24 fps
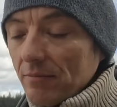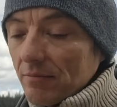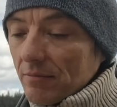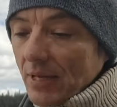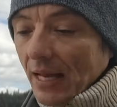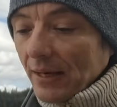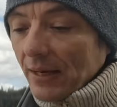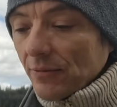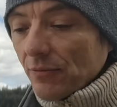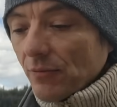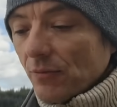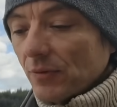
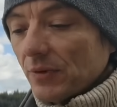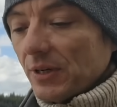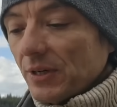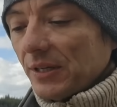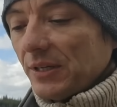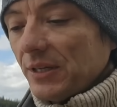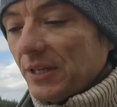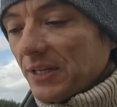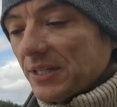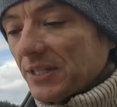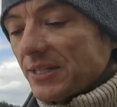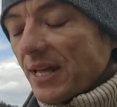that
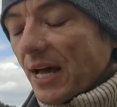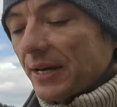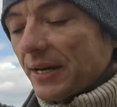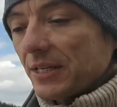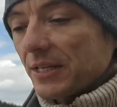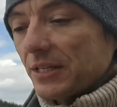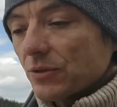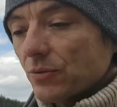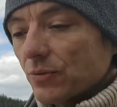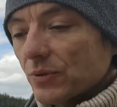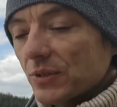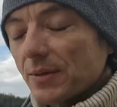in these
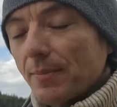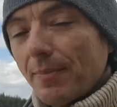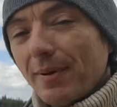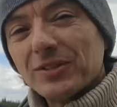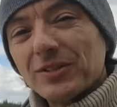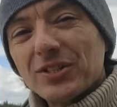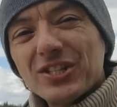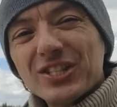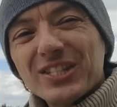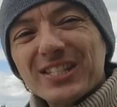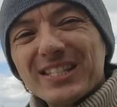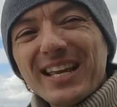studies was
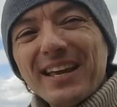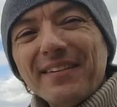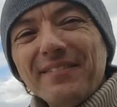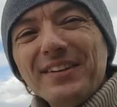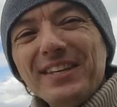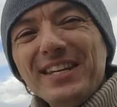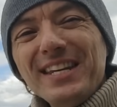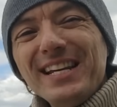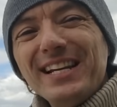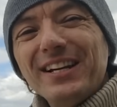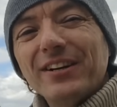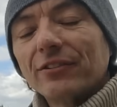about
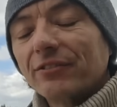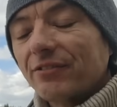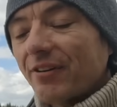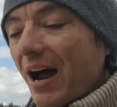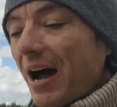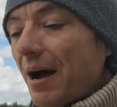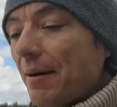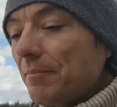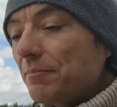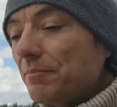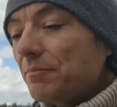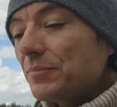70
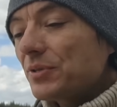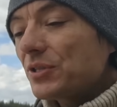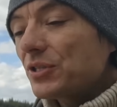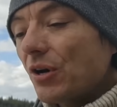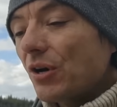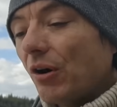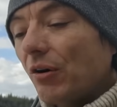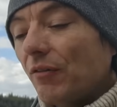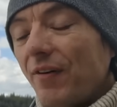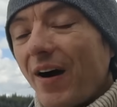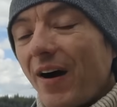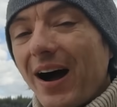grams
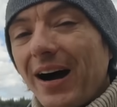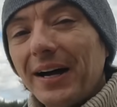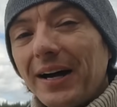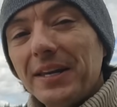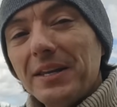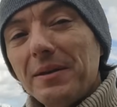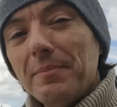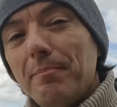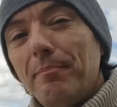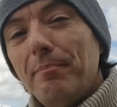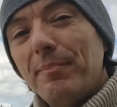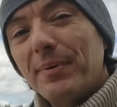of
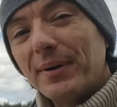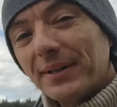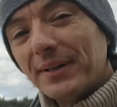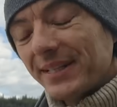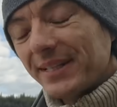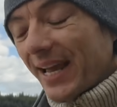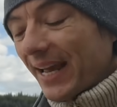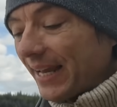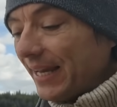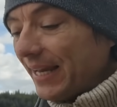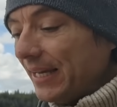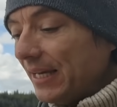honey per
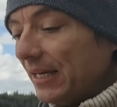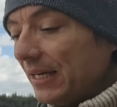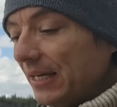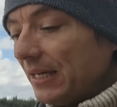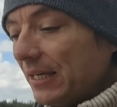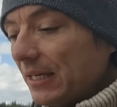day